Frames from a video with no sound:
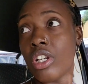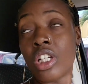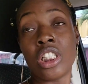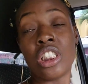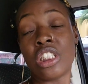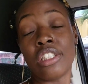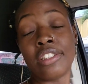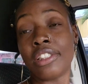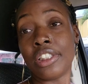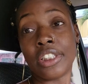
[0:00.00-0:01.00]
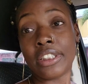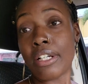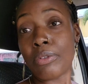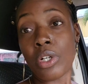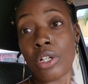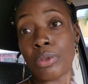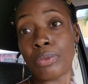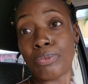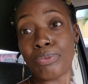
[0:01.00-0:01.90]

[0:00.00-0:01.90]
because it's literally just avocado.